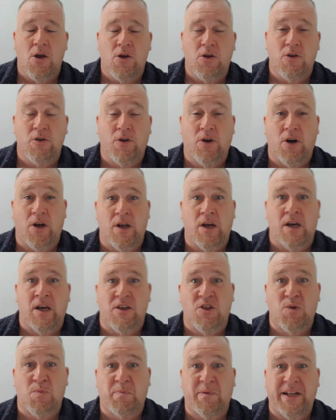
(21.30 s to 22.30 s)
you
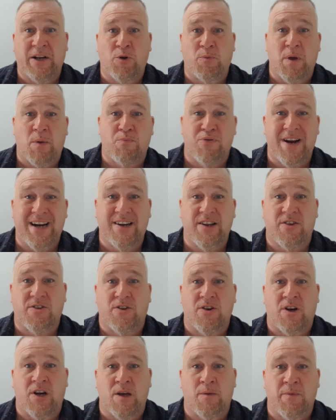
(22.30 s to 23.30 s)
gotta split up your practice
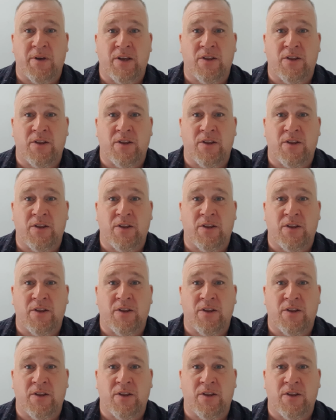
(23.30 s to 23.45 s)
time